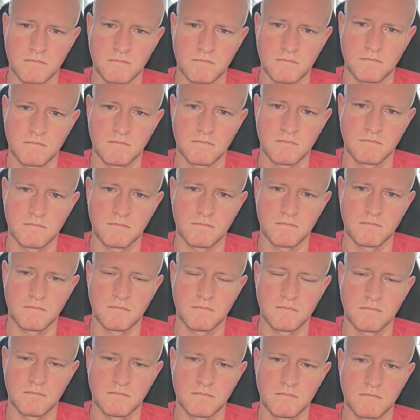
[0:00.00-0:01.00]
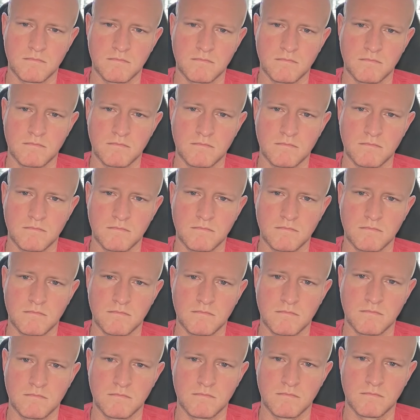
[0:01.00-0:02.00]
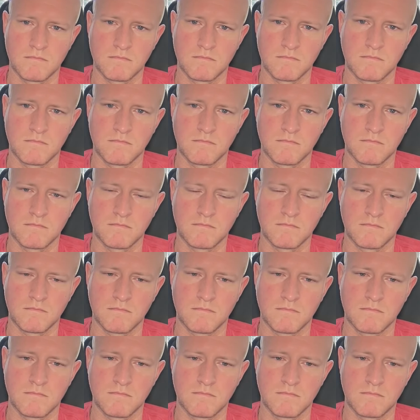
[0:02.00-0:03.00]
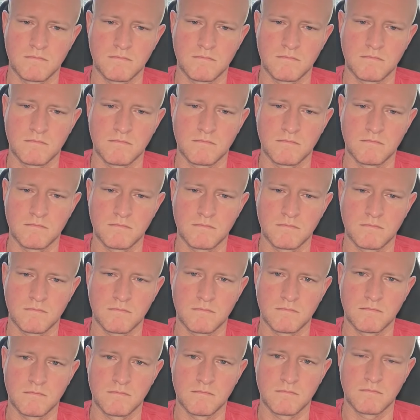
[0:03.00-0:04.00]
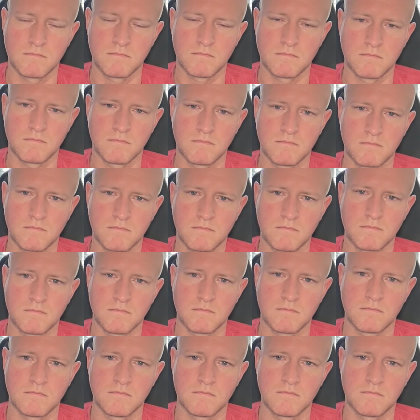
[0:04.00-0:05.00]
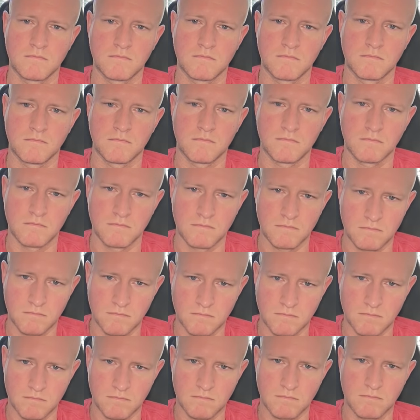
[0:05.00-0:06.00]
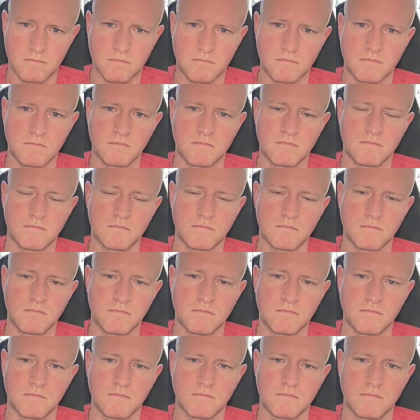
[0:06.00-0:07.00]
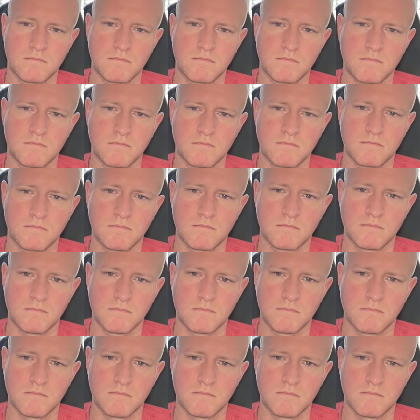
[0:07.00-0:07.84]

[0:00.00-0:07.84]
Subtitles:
[no speech]